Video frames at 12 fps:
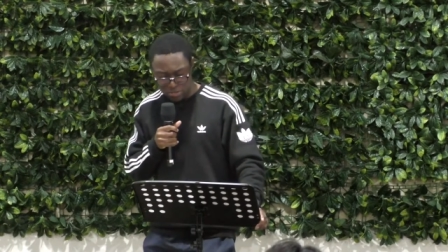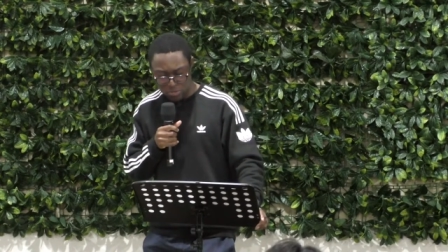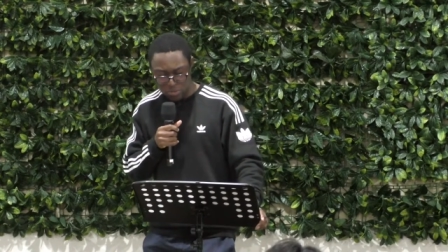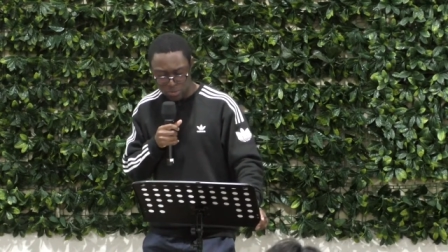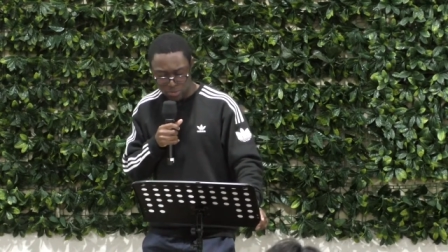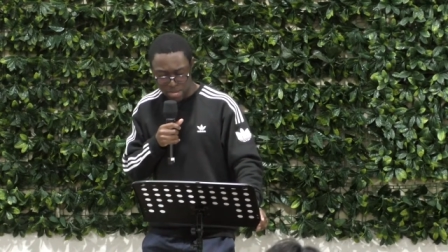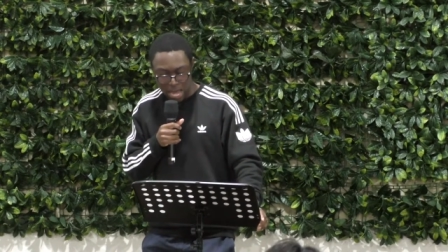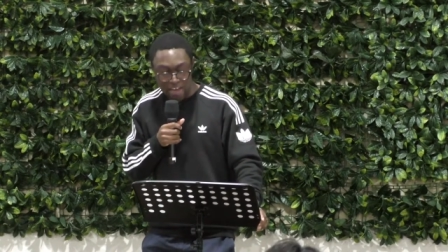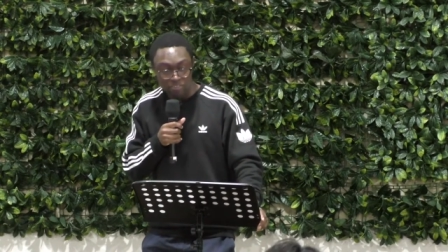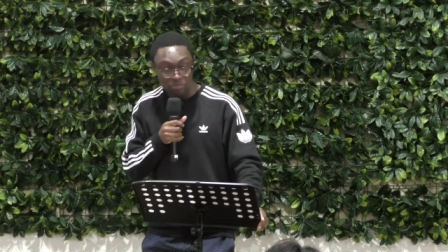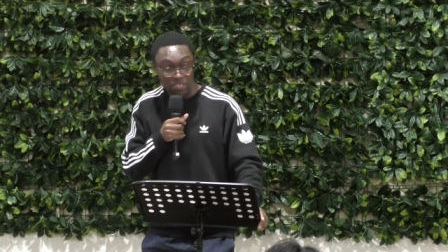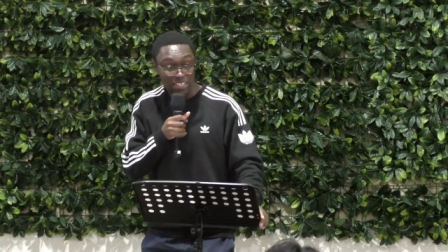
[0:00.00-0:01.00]
you
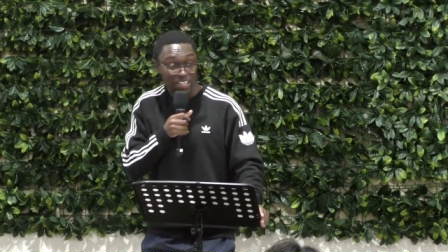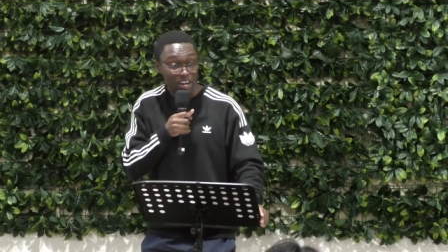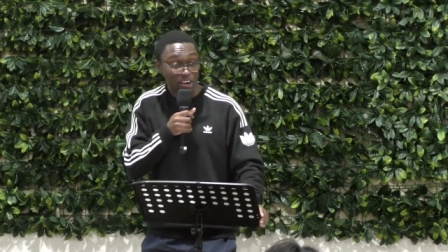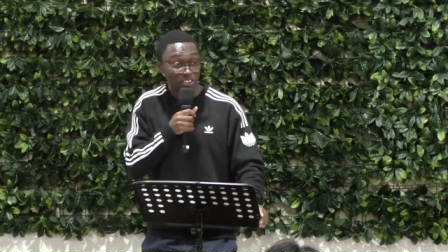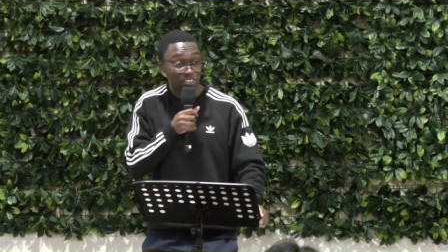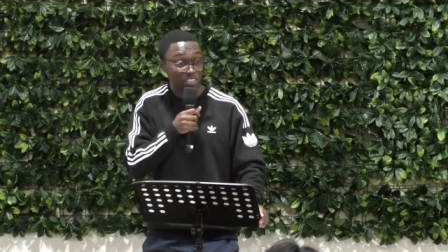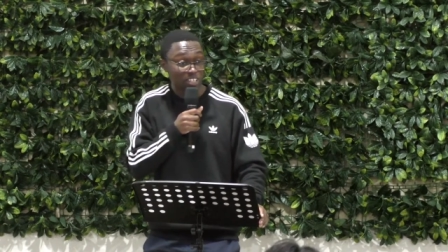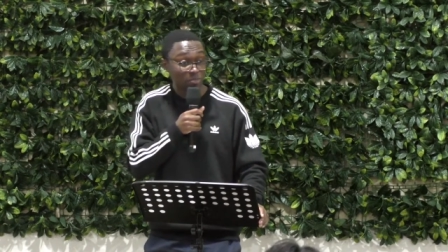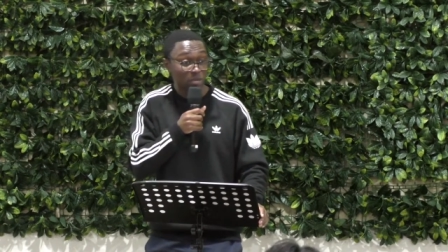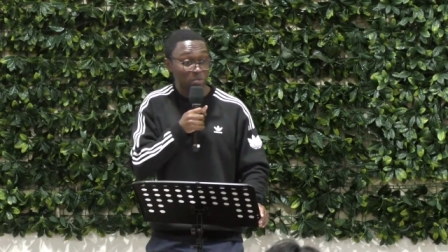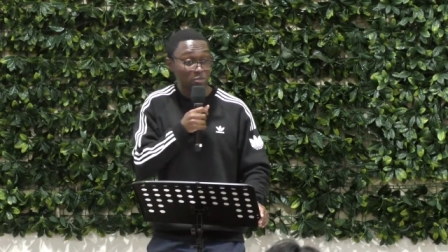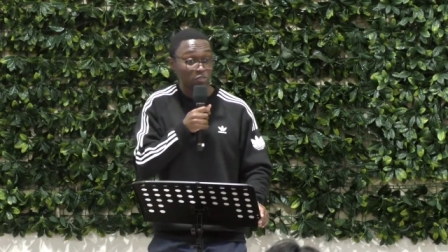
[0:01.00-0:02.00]
haven't been encouraging other
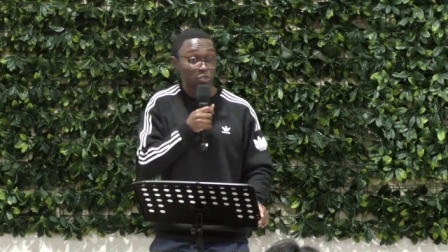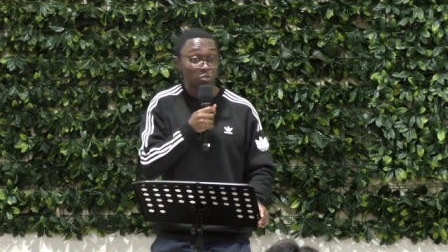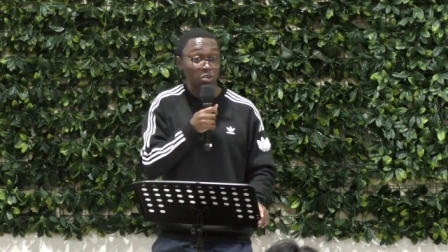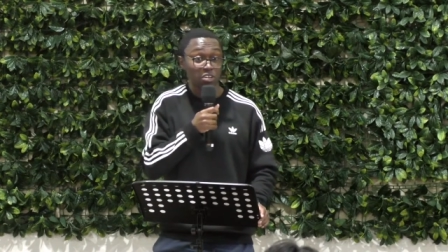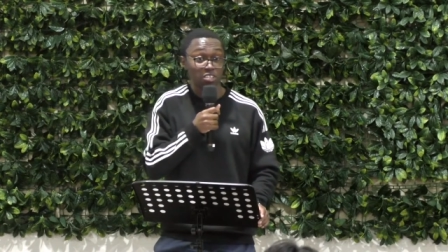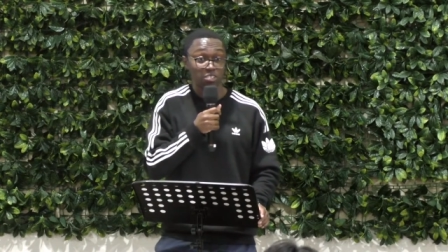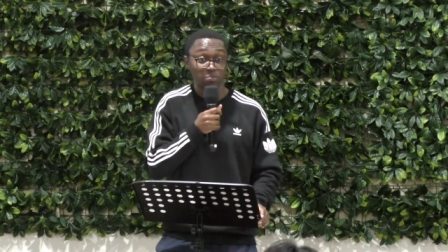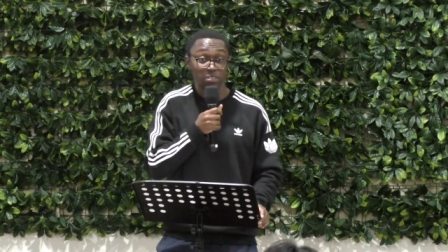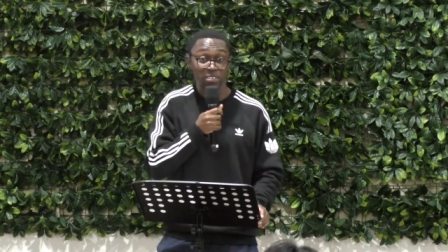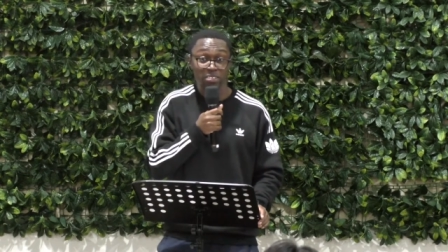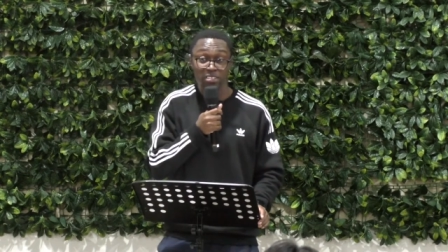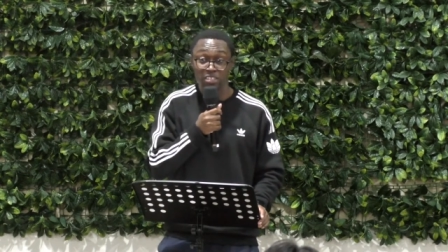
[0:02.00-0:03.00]
people with your words,
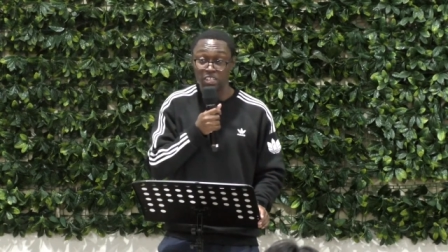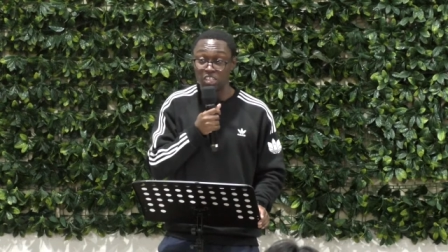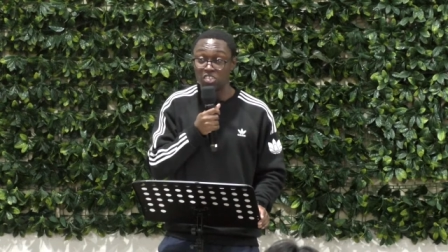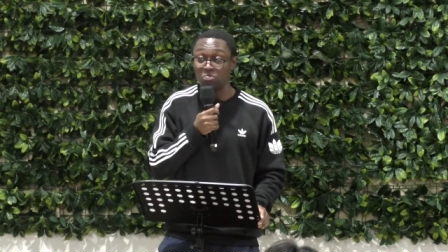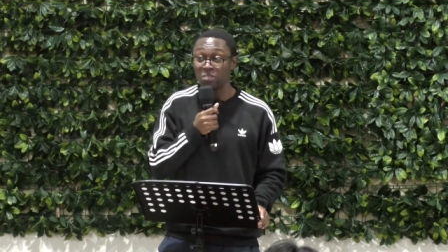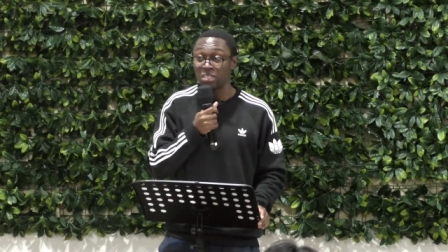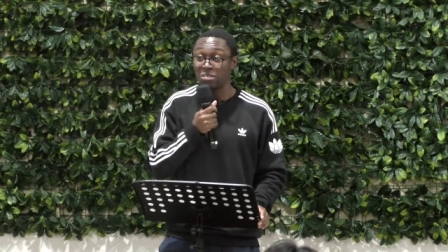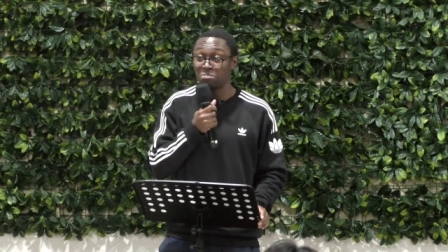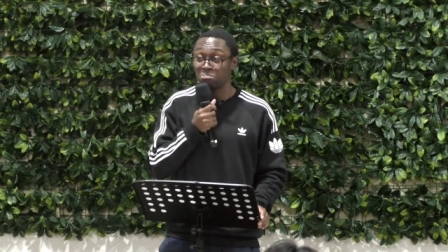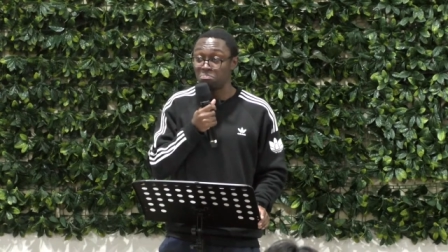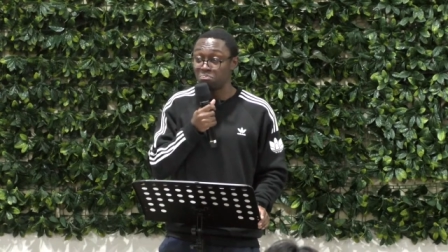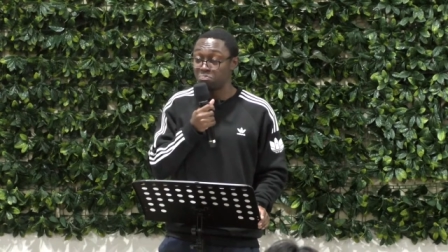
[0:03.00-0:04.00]
but you've
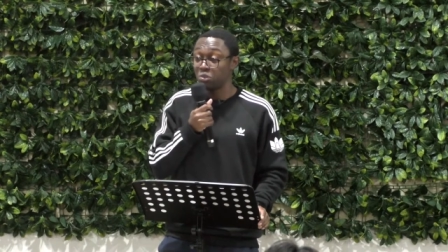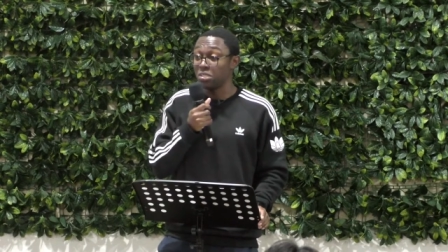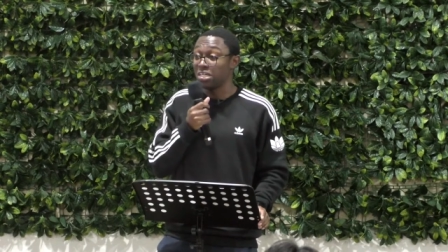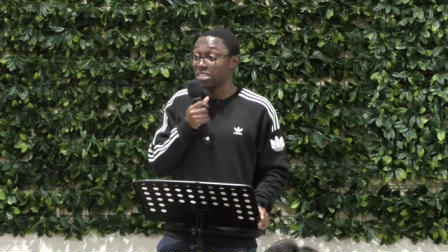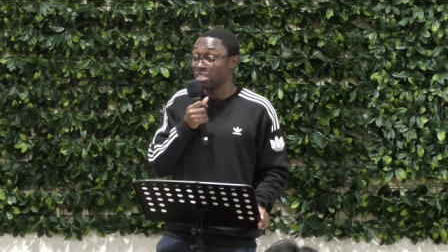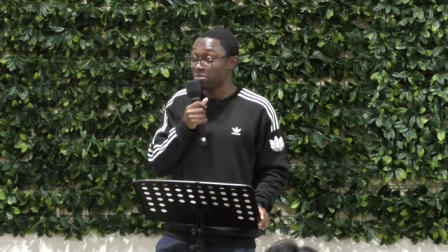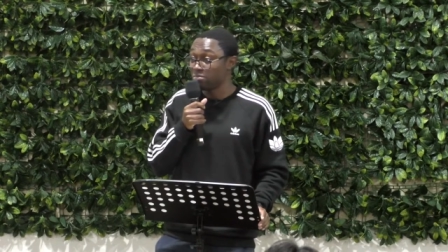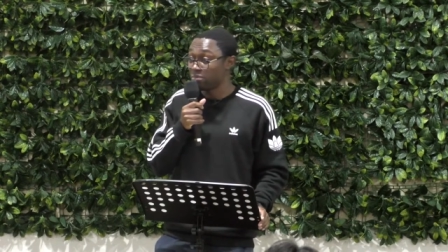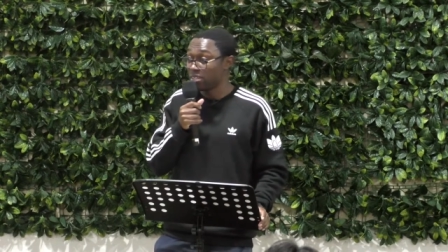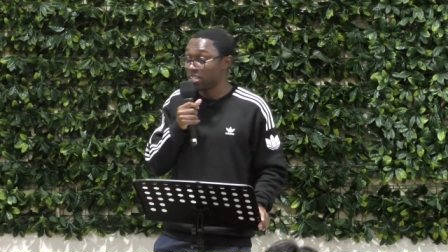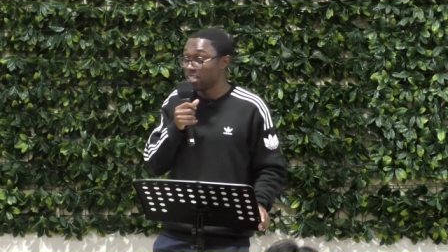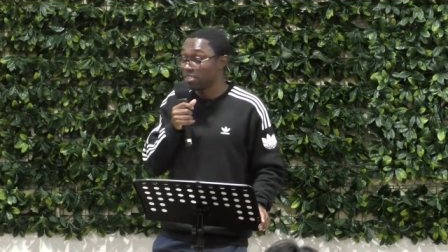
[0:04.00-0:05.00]
been bullying them
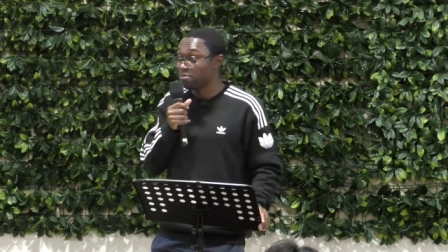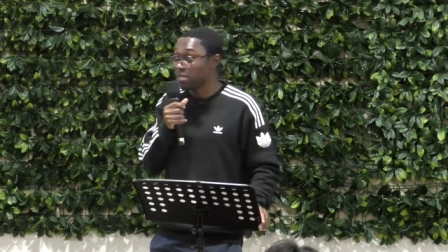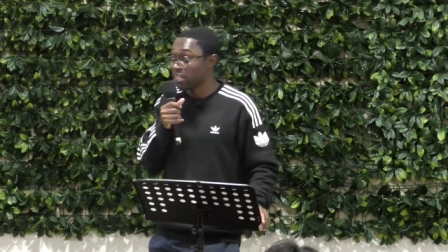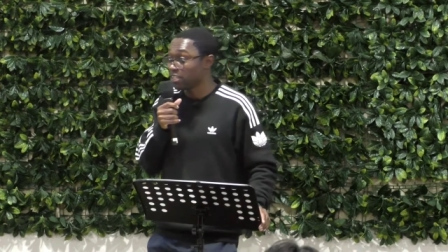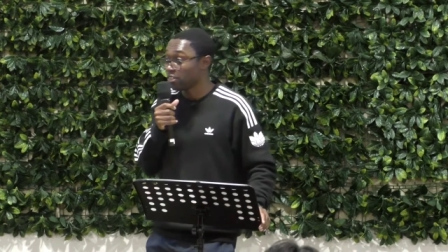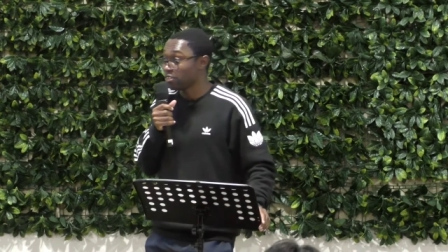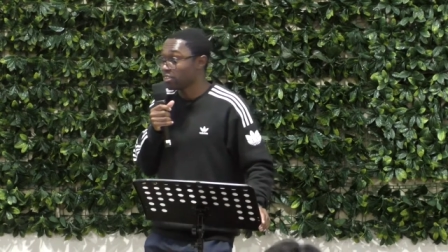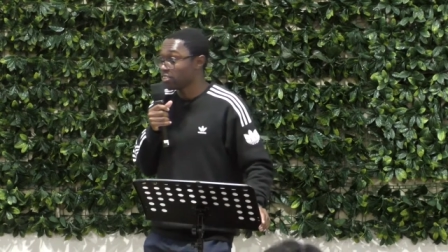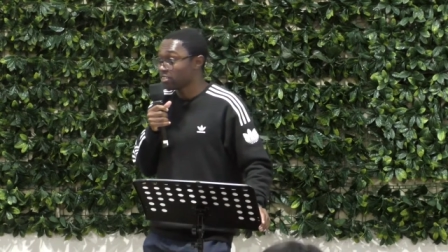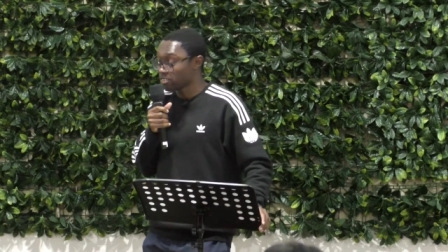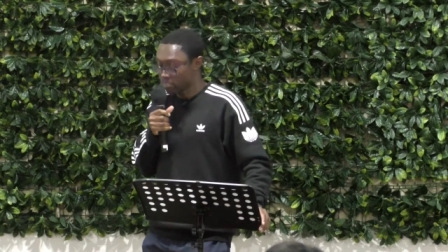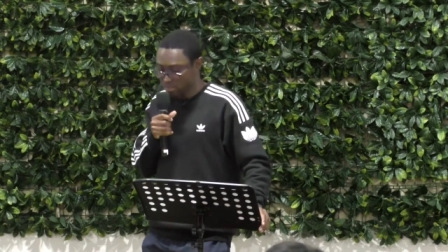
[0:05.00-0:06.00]
and picking on
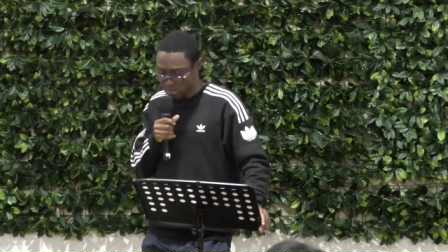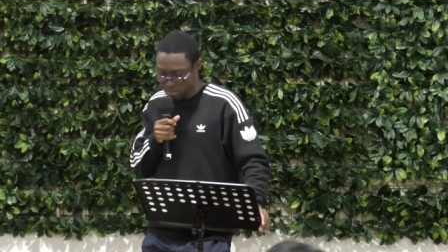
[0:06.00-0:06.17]
others.